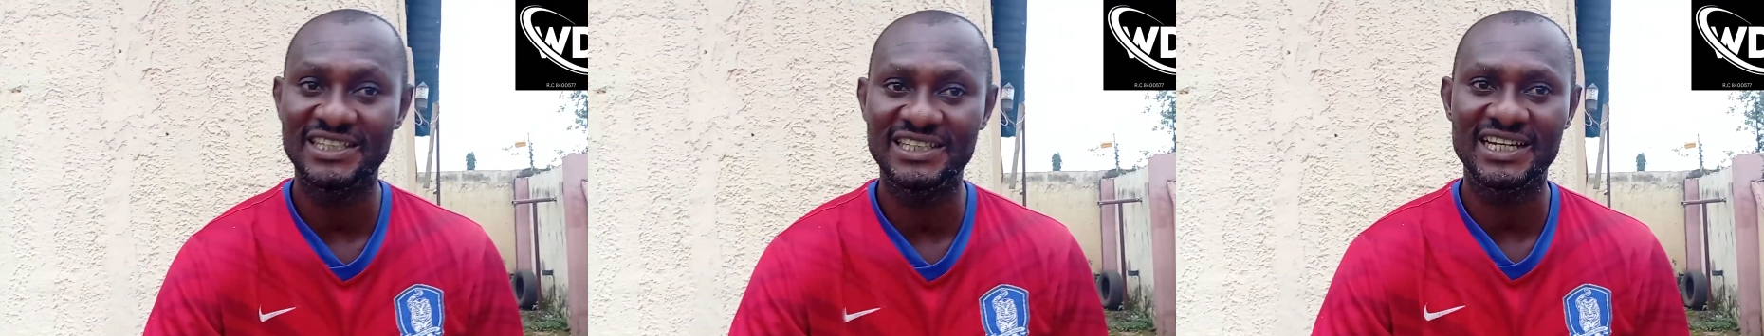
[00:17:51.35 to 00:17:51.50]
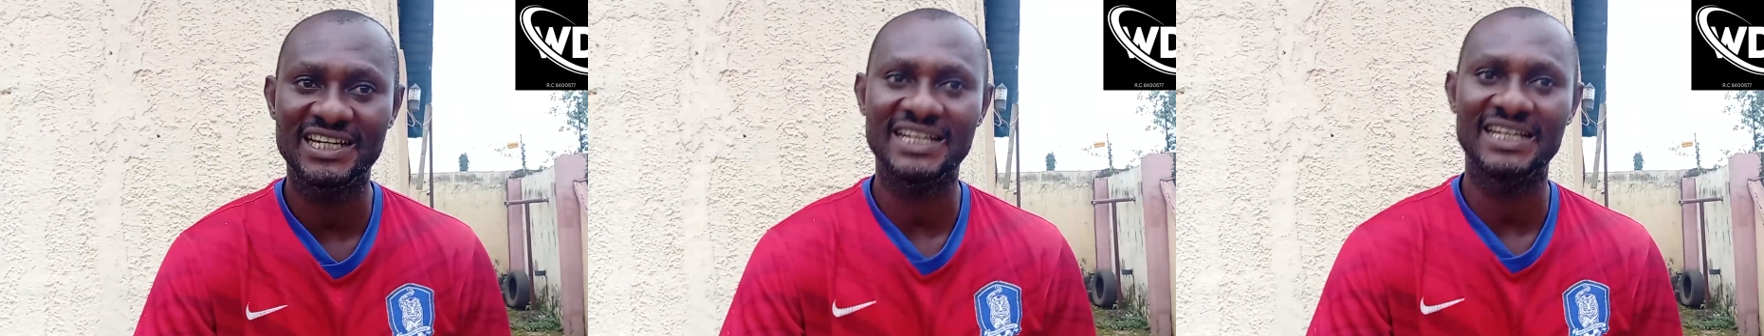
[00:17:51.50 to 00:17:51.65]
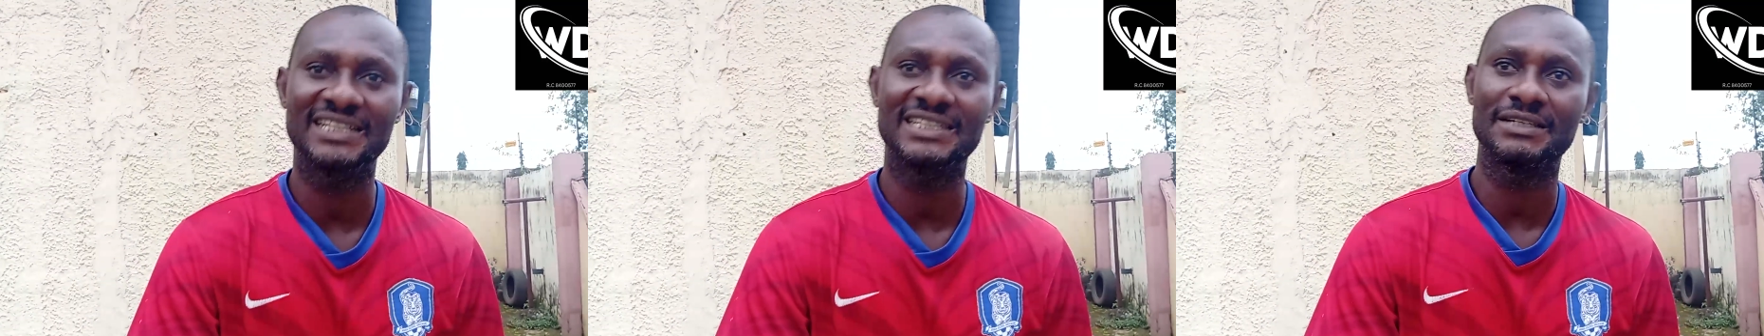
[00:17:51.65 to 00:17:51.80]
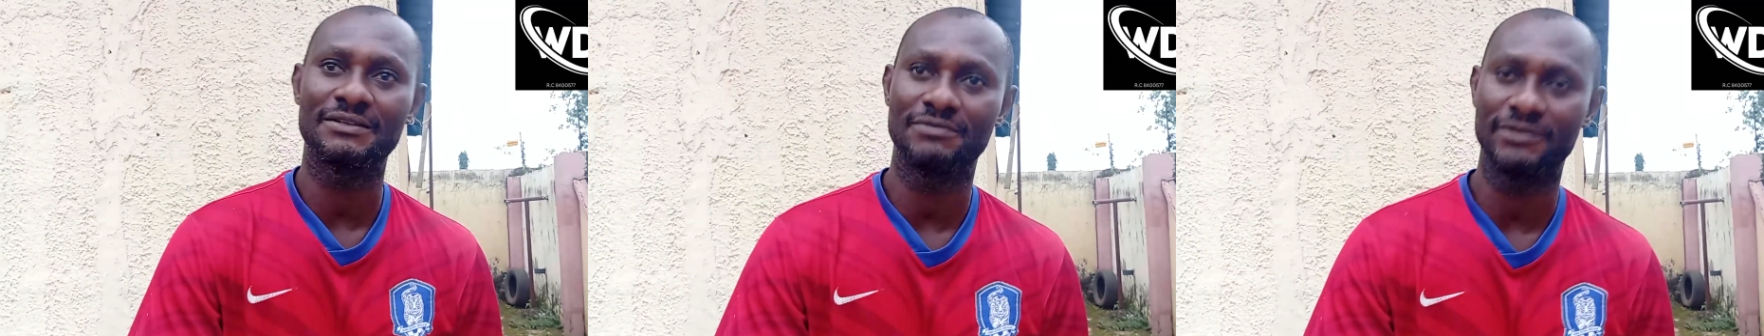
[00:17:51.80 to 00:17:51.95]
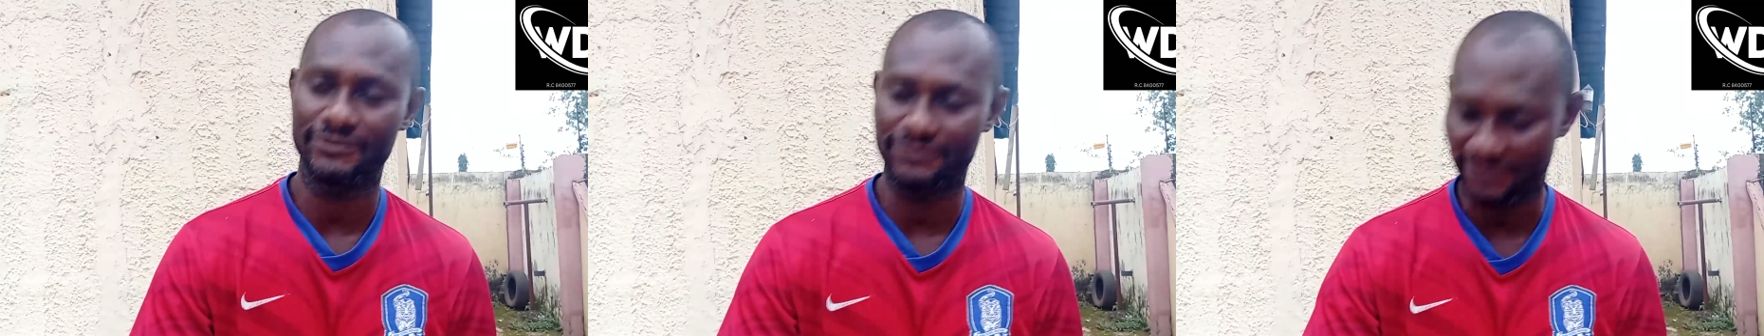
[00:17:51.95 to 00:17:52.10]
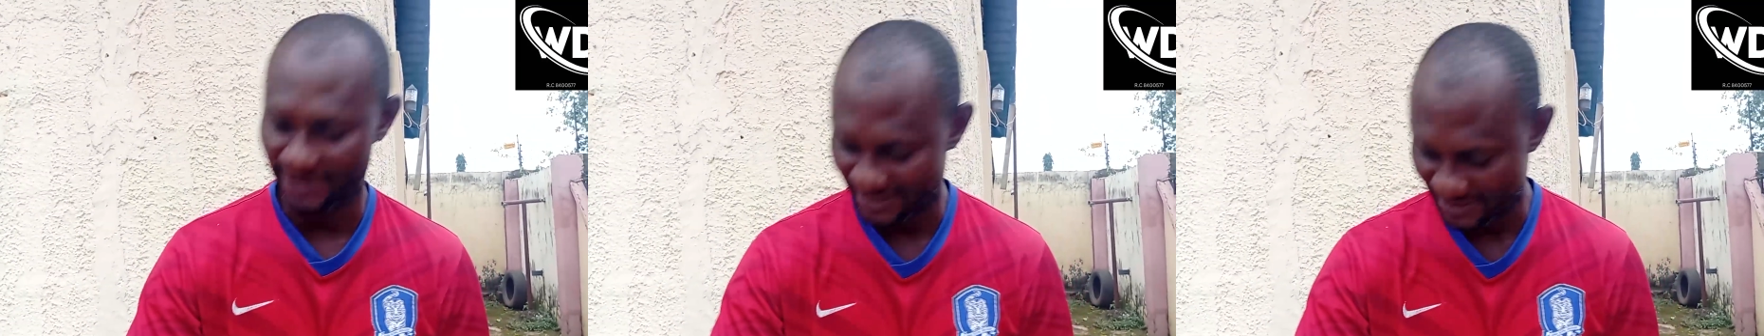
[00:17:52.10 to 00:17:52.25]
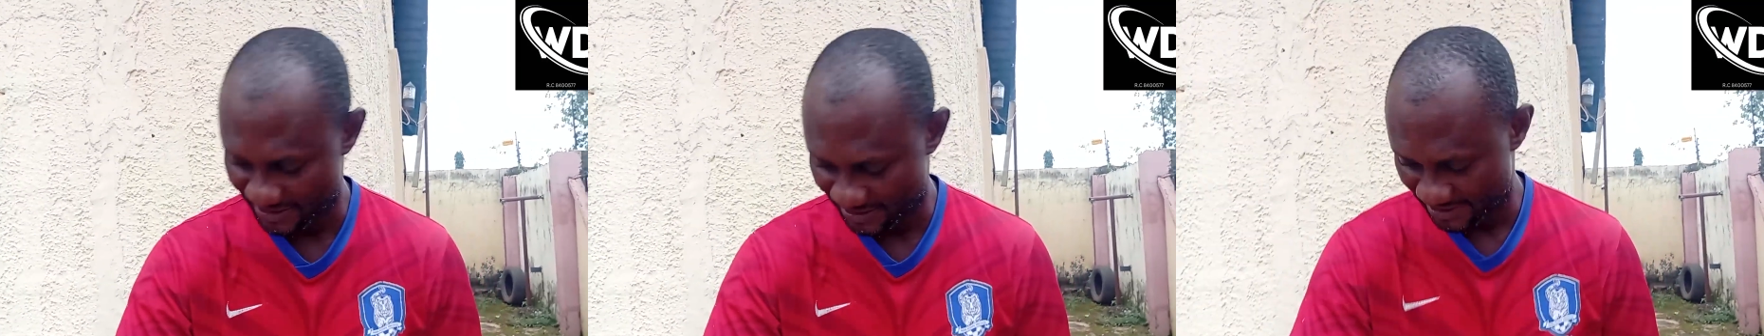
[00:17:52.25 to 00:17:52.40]
negative
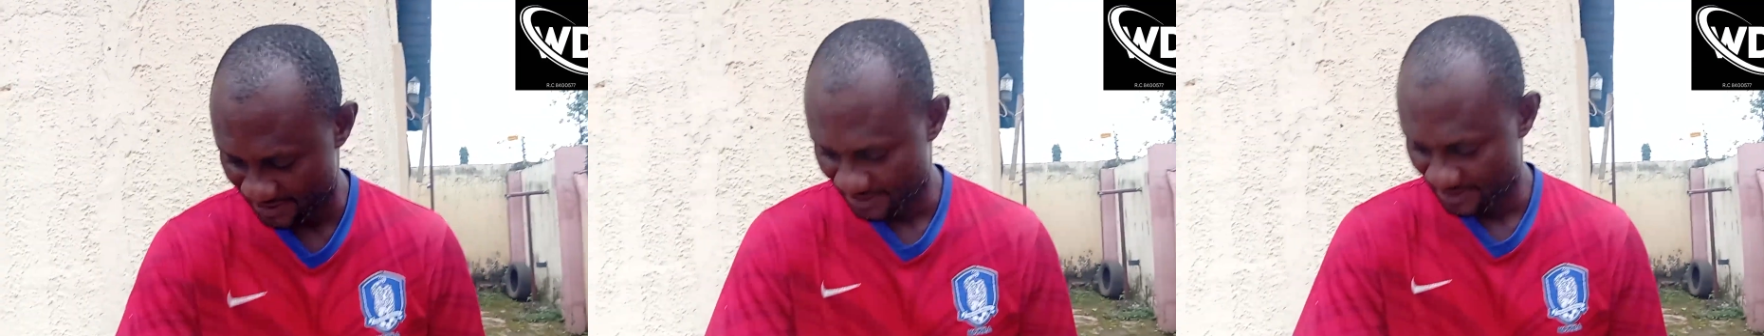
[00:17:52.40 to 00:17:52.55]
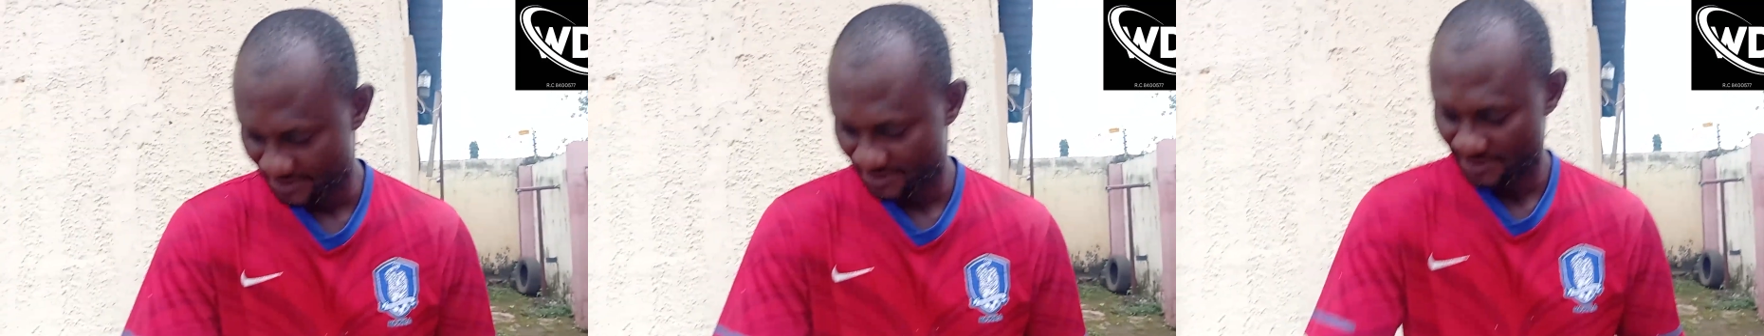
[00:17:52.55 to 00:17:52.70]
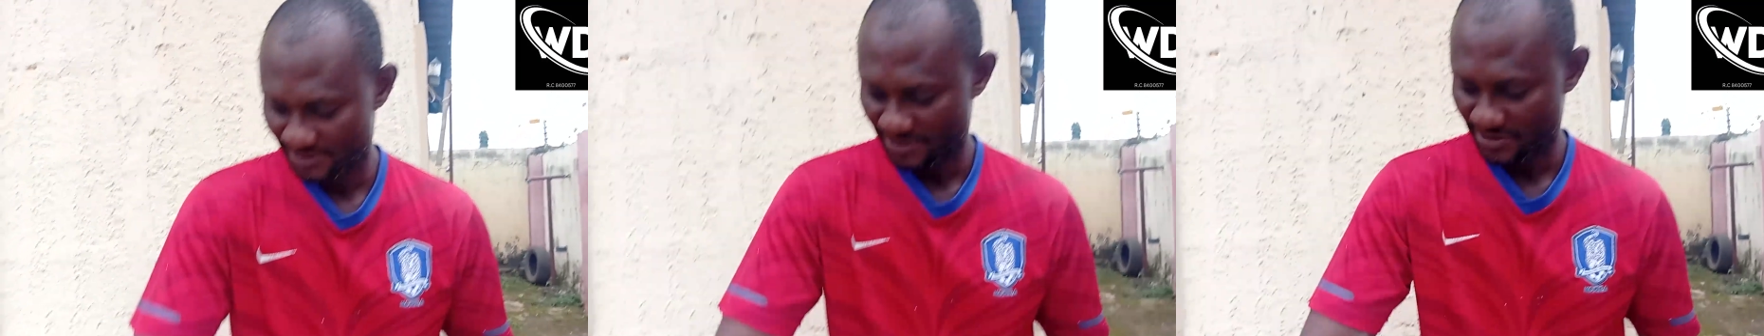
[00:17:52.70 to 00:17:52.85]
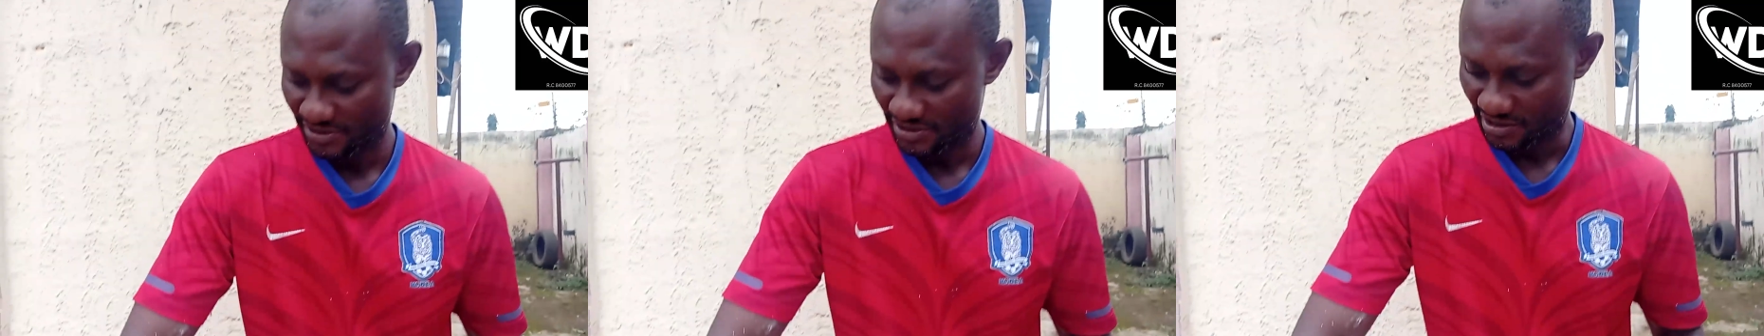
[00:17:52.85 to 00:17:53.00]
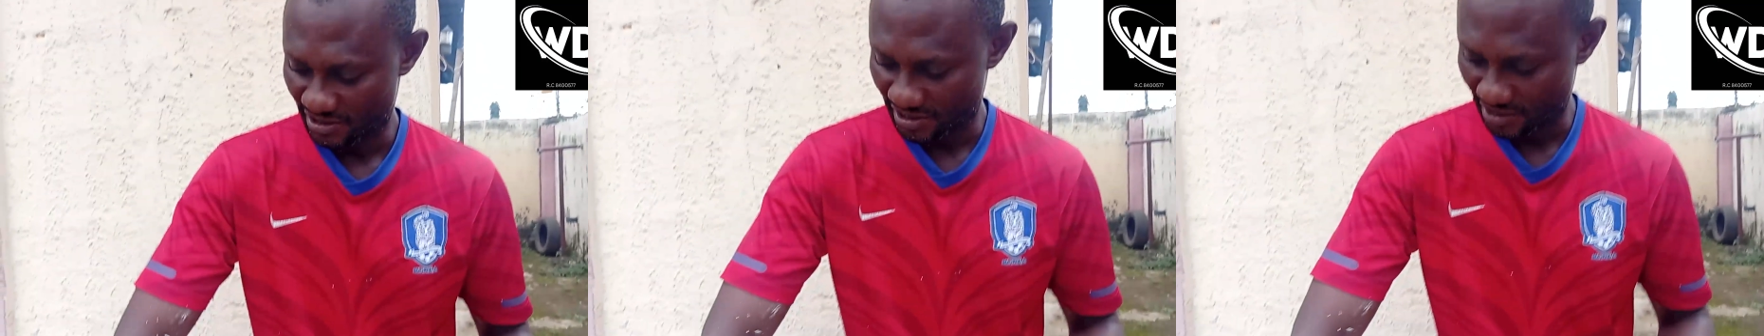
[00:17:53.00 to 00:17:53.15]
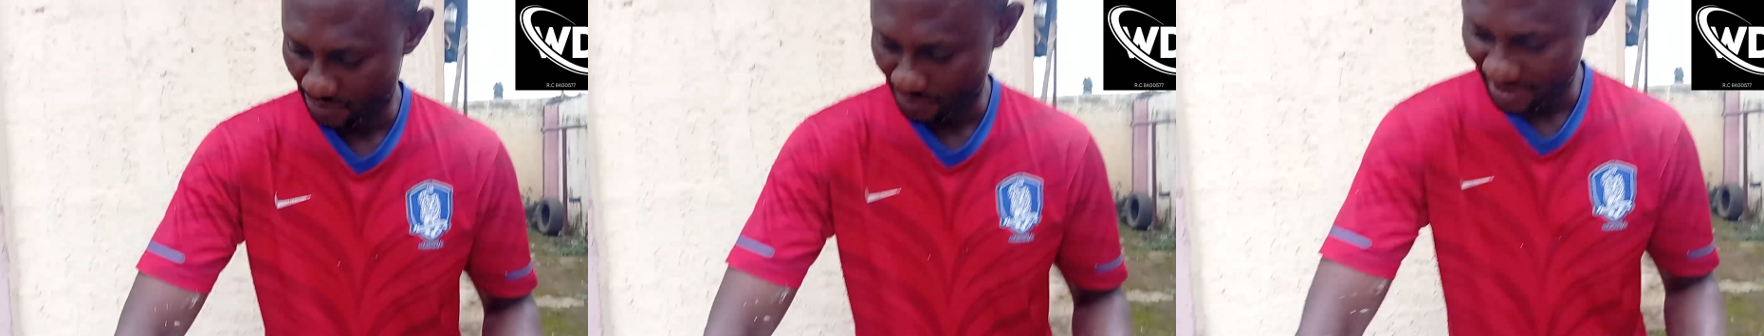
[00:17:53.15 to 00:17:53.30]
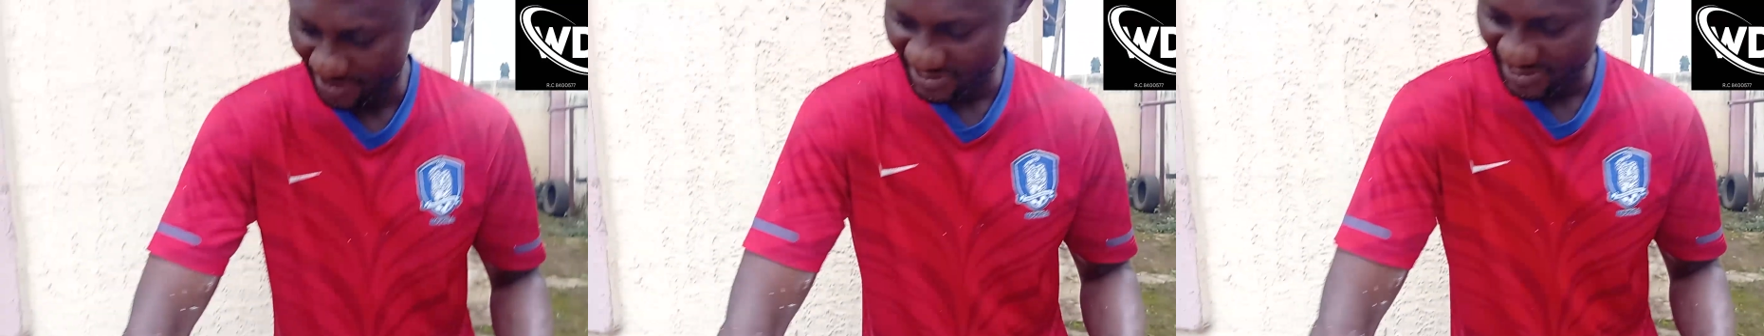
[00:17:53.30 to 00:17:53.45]
effect on our